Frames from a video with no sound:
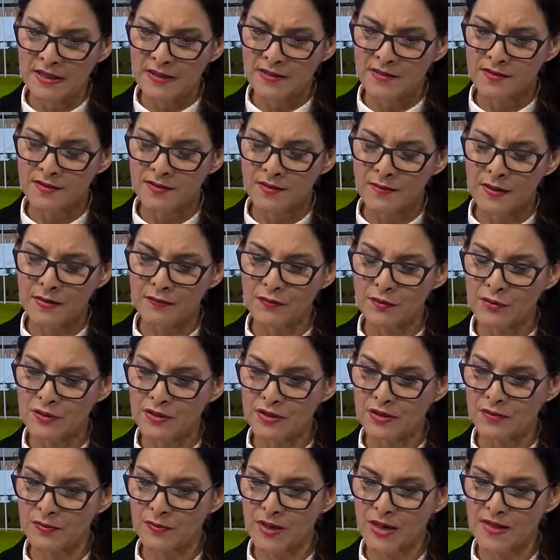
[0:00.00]
the refugee
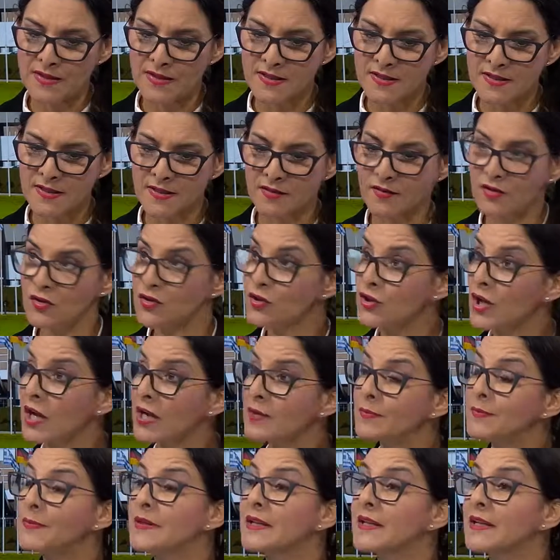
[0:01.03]
crisis and
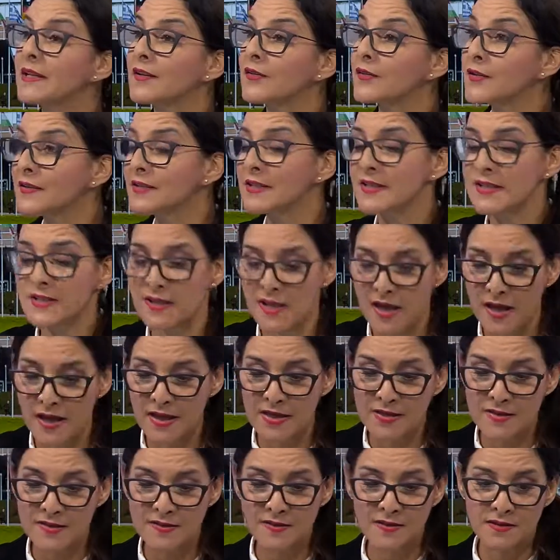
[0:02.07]
sharply
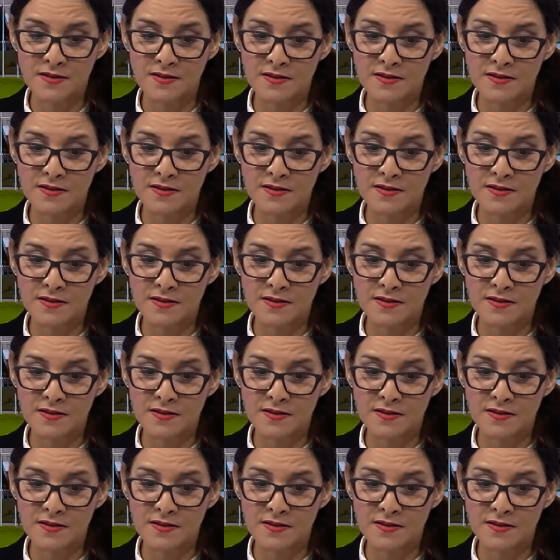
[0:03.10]
criticized